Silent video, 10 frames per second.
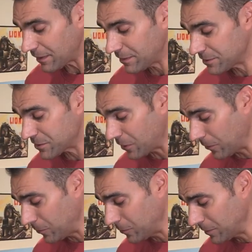
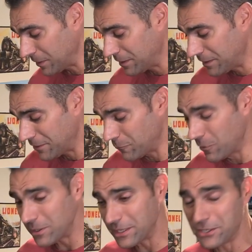So
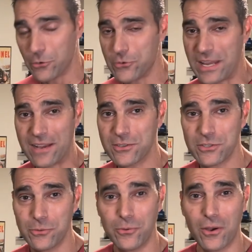really, you're down
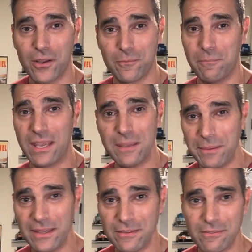to
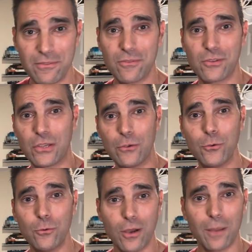maybe
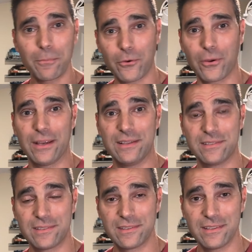2
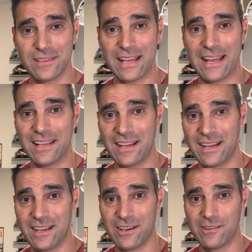upgrades that
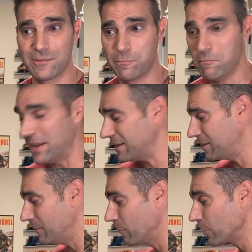make
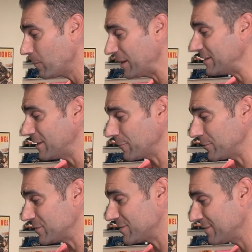the real big
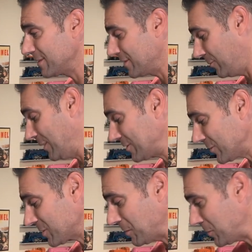difference. The whistle
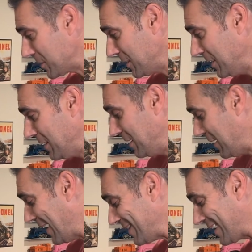smoke
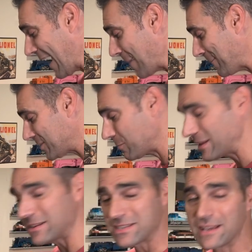and the gap
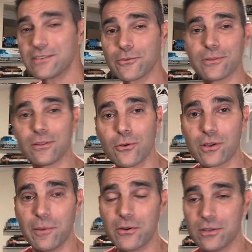between the tender and the
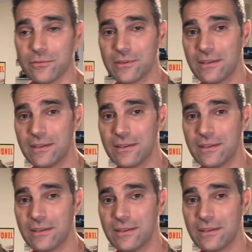locomotive.